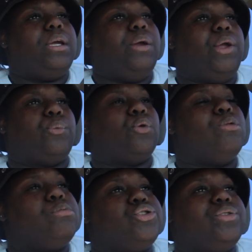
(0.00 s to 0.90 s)
in
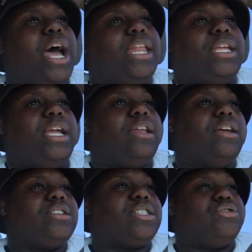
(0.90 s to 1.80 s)
rooms you're not in
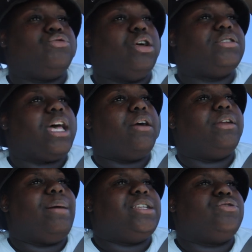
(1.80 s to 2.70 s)
or just you know
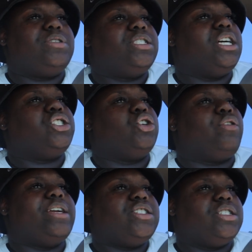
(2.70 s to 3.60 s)
talking about you in such a
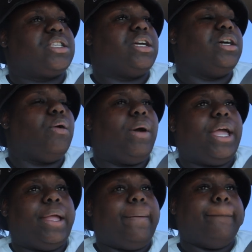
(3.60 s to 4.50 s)
gracious and good
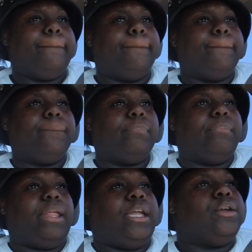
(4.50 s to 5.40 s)
way
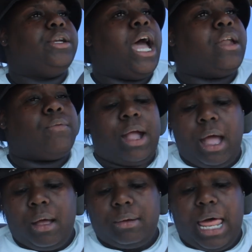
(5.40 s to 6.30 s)
and you're not
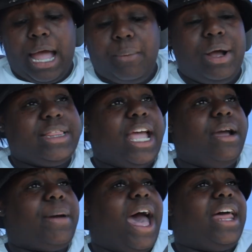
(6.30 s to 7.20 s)
around like one thing
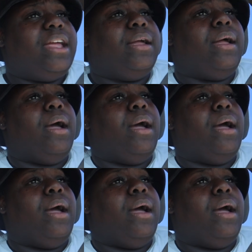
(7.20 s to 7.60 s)
about it